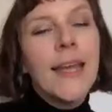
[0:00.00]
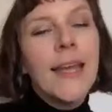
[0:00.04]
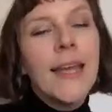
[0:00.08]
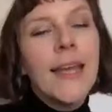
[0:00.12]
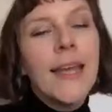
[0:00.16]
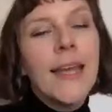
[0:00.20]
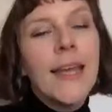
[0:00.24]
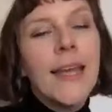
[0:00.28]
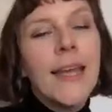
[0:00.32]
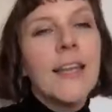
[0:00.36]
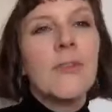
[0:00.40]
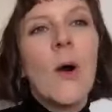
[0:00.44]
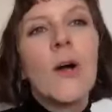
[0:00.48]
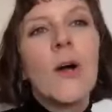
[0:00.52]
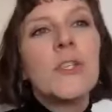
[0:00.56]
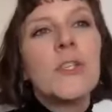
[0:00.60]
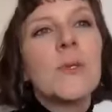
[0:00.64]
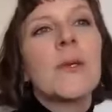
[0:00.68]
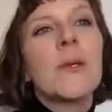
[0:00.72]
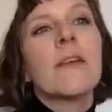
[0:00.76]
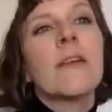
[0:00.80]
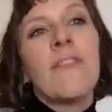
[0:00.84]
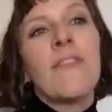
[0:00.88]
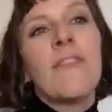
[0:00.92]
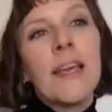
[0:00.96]
And if you are
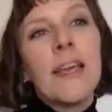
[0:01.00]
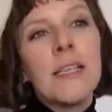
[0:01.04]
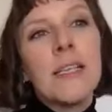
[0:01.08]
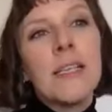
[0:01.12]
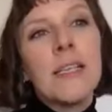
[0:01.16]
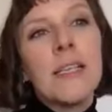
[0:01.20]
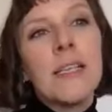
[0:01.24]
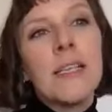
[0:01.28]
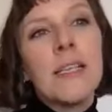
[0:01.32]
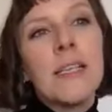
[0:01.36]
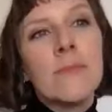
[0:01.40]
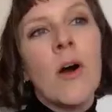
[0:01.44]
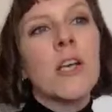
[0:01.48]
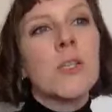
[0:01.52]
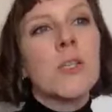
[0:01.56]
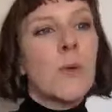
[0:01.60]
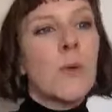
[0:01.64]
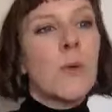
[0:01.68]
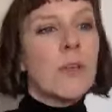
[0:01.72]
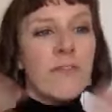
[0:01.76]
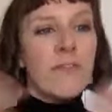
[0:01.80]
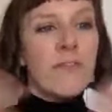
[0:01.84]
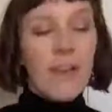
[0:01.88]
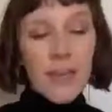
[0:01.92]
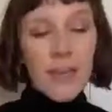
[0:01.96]
doing a face mask,
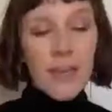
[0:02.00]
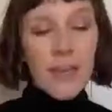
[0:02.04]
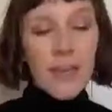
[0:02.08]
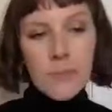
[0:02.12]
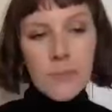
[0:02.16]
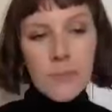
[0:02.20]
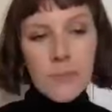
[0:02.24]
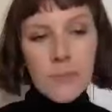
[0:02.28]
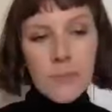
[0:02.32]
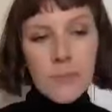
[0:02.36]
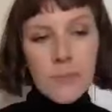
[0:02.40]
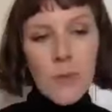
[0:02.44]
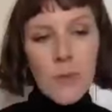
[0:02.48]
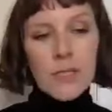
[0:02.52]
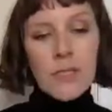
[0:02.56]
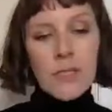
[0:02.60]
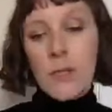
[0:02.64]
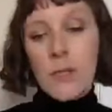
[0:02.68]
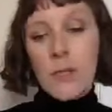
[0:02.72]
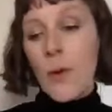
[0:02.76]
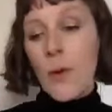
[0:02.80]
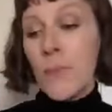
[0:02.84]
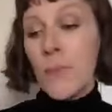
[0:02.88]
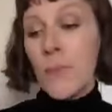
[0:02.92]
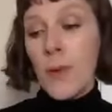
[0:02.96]
when your face mask is
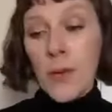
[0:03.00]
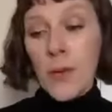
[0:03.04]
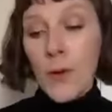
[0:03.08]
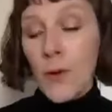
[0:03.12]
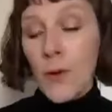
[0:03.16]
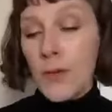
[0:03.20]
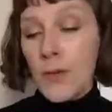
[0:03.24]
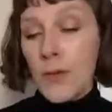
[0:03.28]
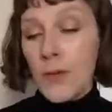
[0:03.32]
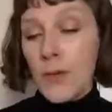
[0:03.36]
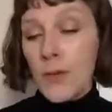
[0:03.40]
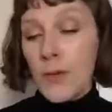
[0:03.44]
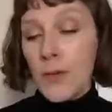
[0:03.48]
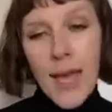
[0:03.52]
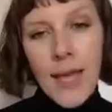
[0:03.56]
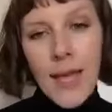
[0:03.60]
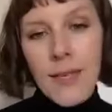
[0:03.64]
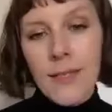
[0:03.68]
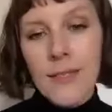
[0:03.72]
on, put it on your hands.